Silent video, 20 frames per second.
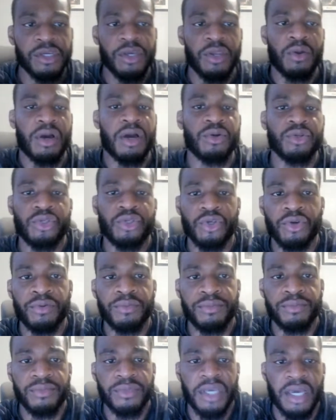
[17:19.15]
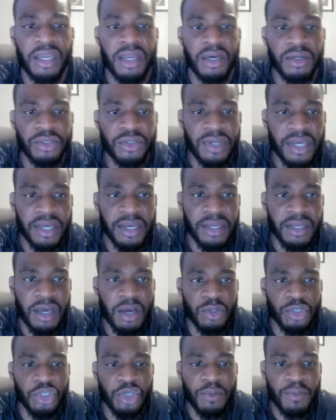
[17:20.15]
You know what I'll do? Yeah, no, I'll do it here.
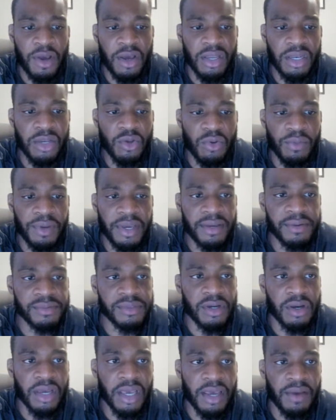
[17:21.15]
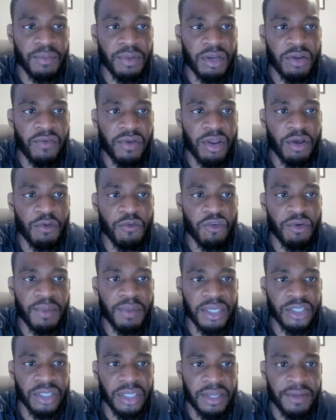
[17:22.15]
I'll zoom out a little bit. Okay, I'm gonna run out of
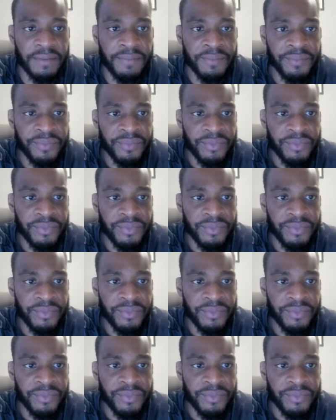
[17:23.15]
room actually.